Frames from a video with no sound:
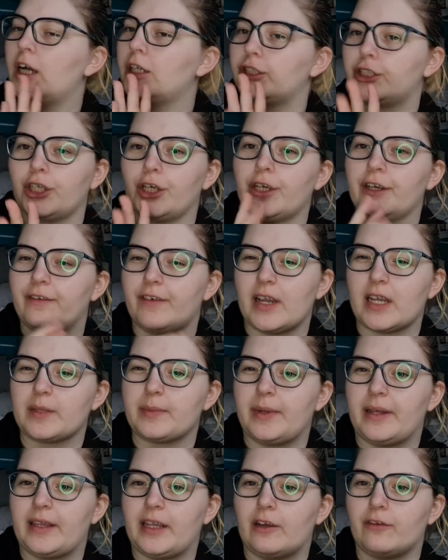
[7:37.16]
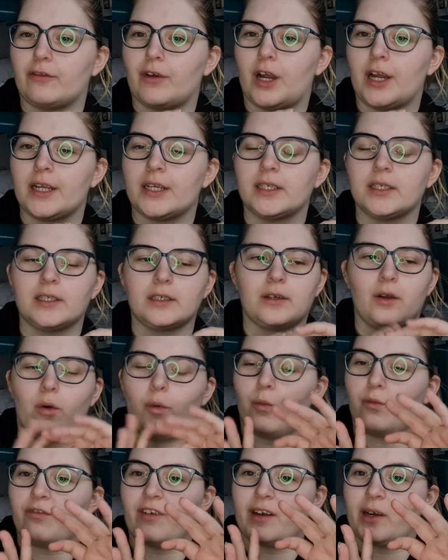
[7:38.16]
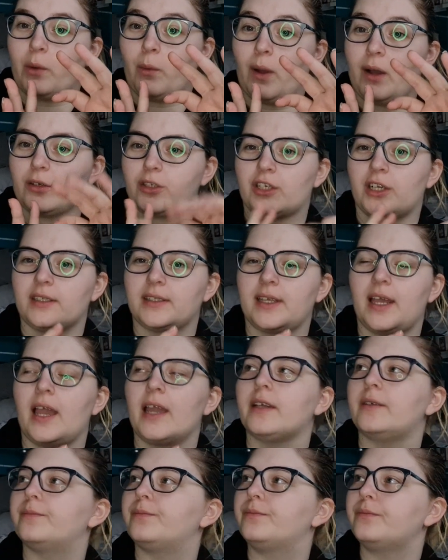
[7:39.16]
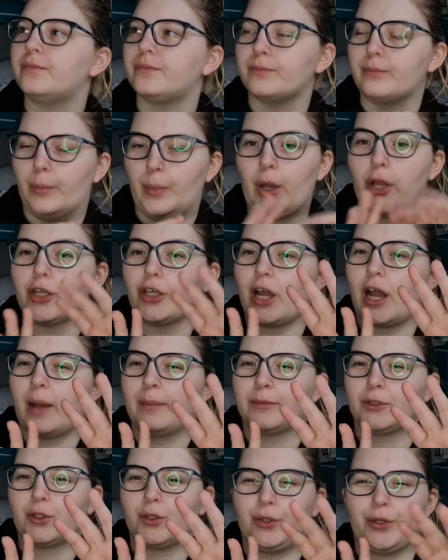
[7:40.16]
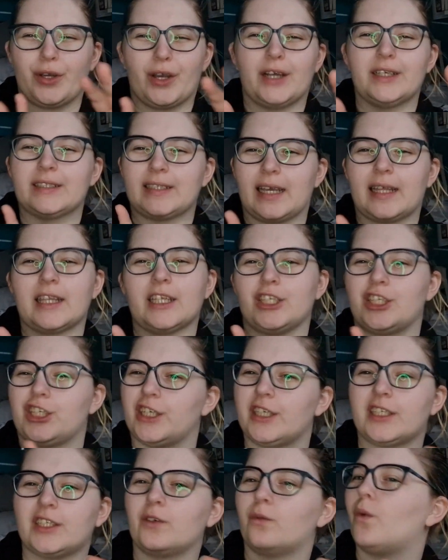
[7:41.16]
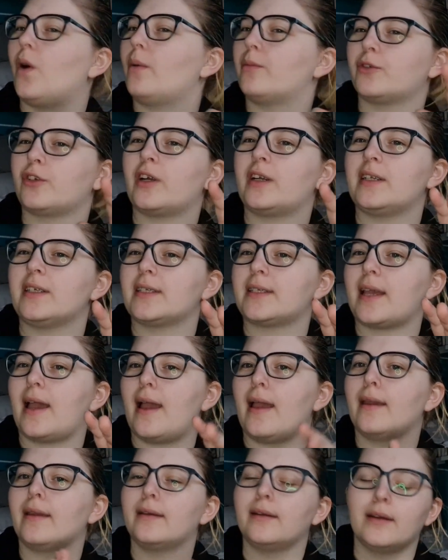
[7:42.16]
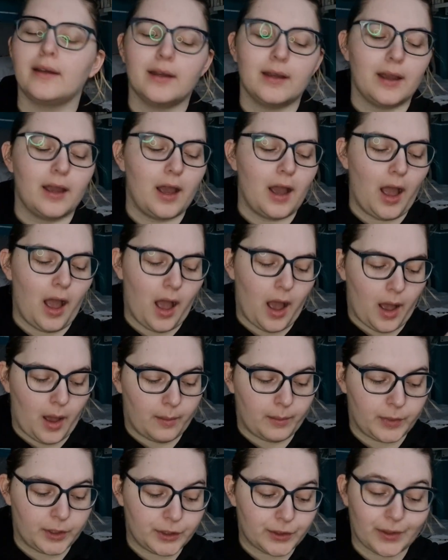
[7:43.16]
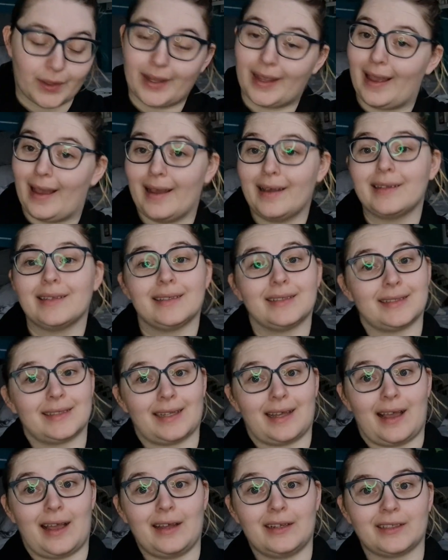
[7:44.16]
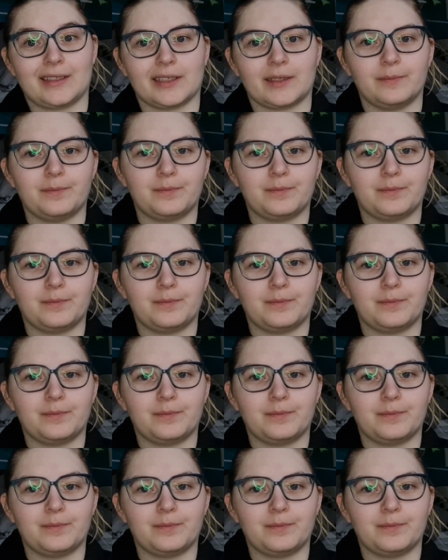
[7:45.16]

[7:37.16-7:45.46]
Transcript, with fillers: don't know if I explained that right or very well, shall I say? But I'm sure you guys get the gist of what I'm trying to say. So yeah, that's that.